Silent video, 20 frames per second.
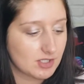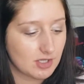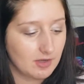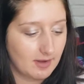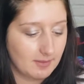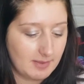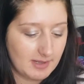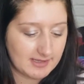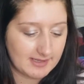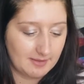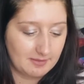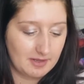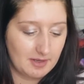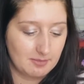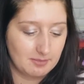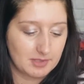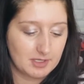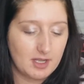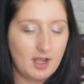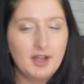So I picked that one
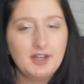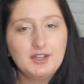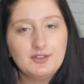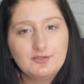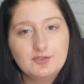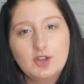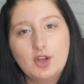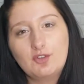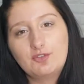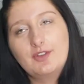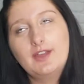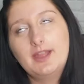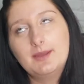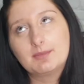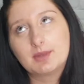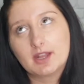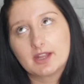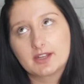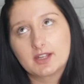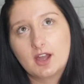up, kind of, not for
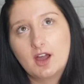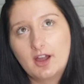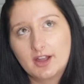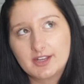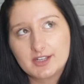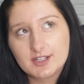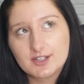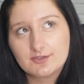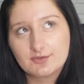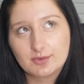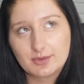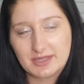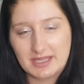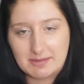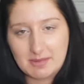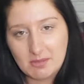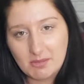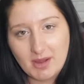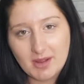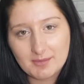him, but like kind of with
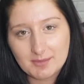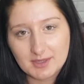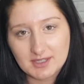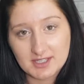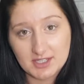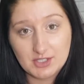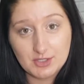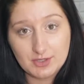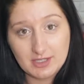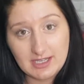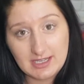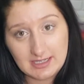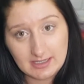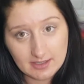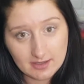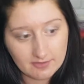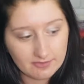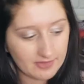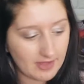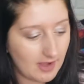him in mind, because I knew that he'd
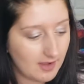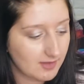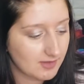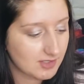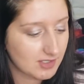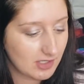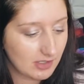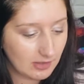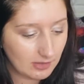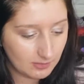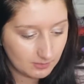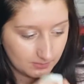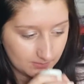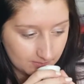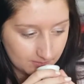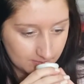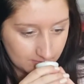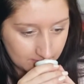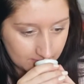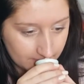love that. So
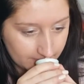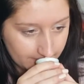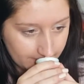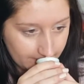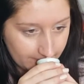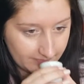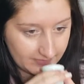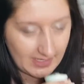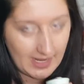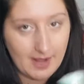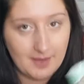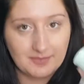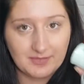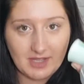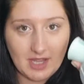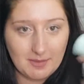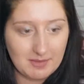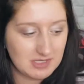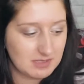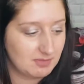yeah,
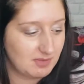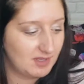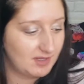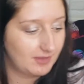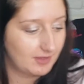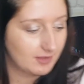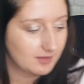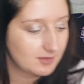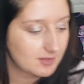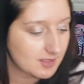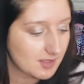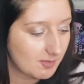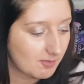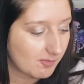can't wait to burn those.